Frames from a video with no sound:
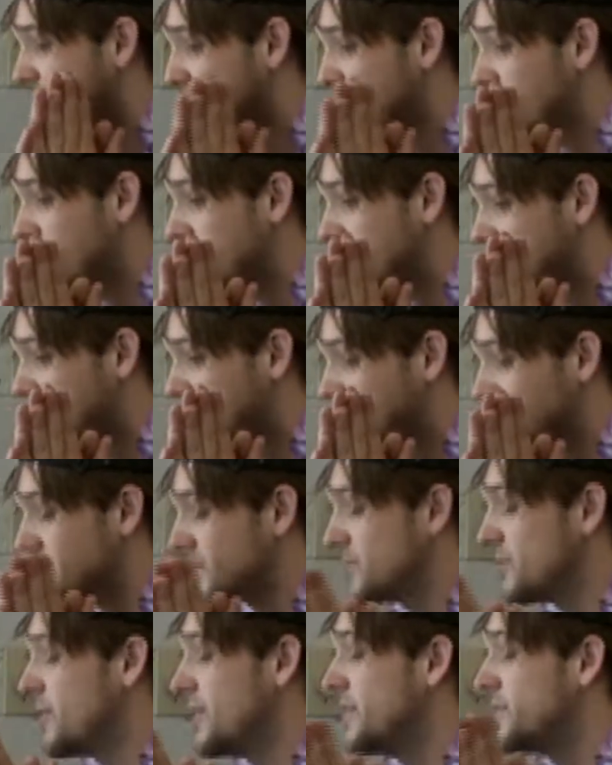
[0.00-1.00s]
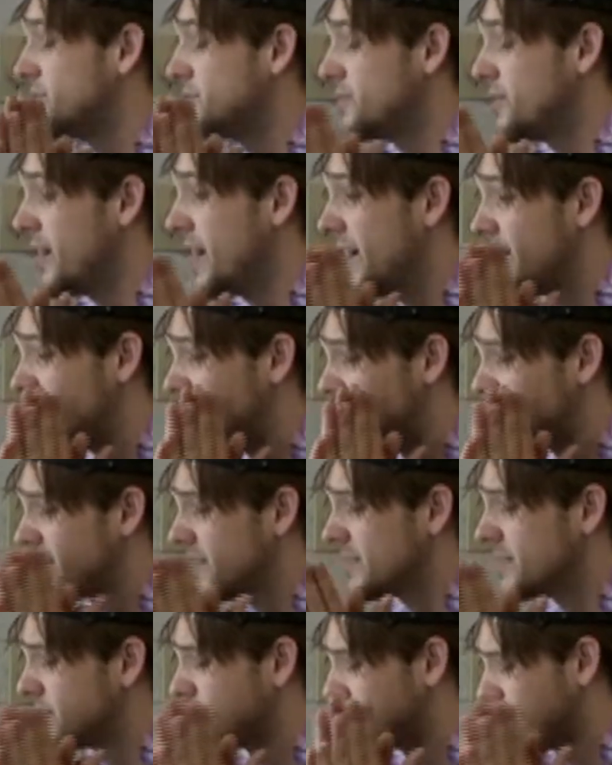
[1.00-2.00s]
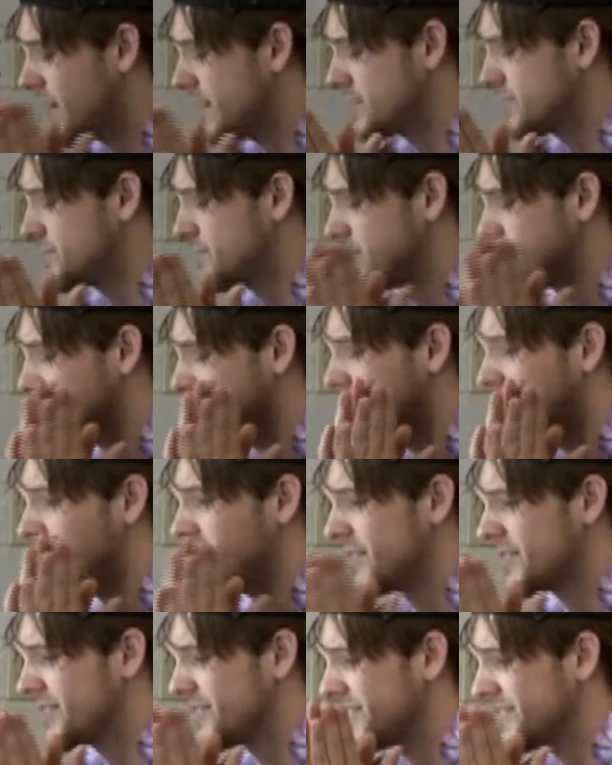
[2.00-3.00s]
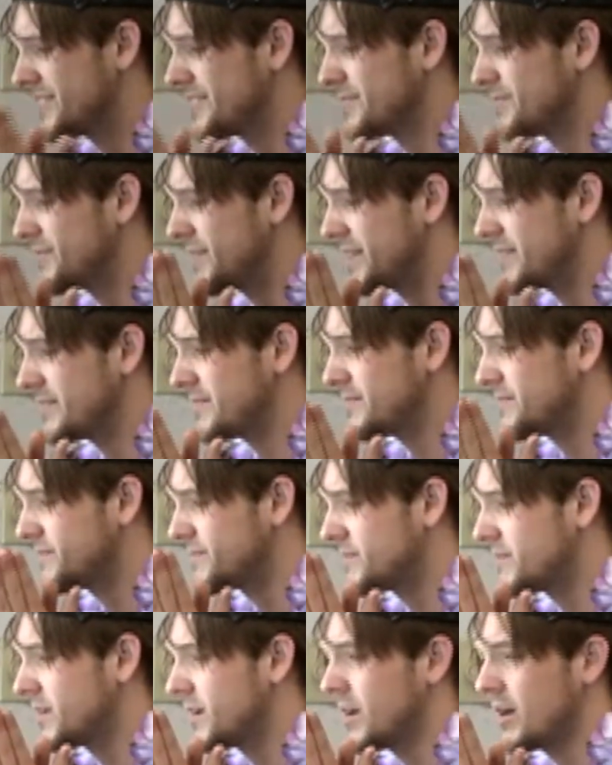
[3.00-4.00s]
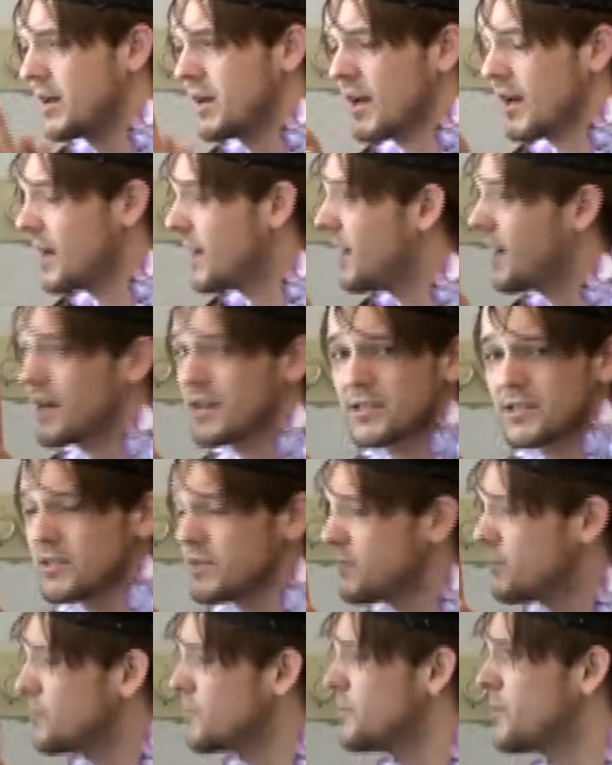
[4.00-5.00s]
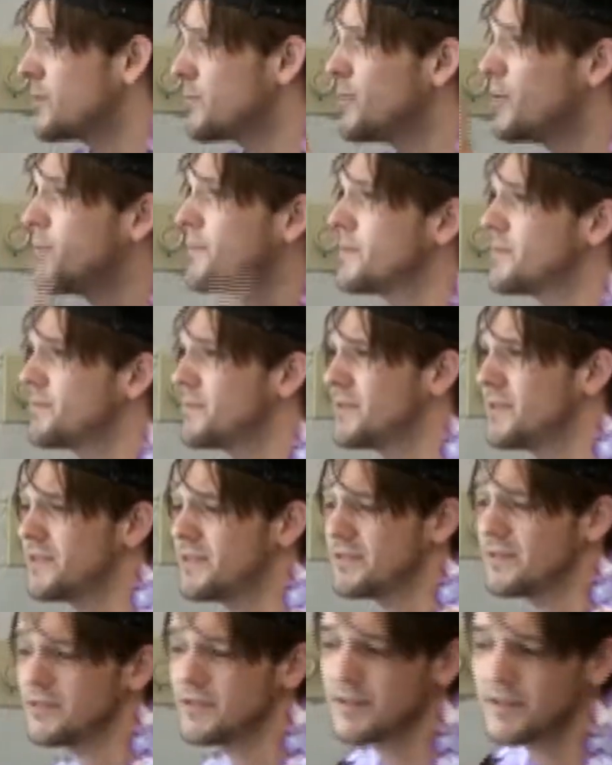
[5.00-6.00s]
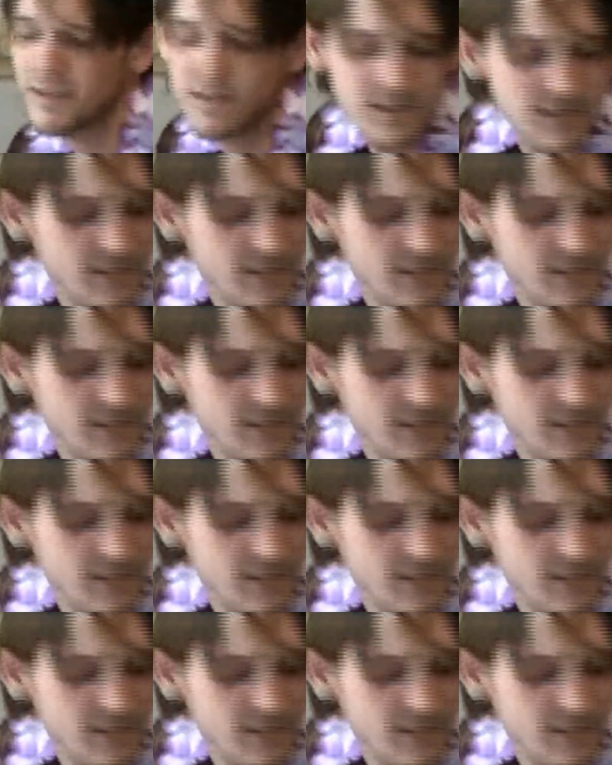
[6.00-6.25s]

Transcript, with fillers: is precious, so I do have skilled craftsmen underneath me. Actually, one moment, please.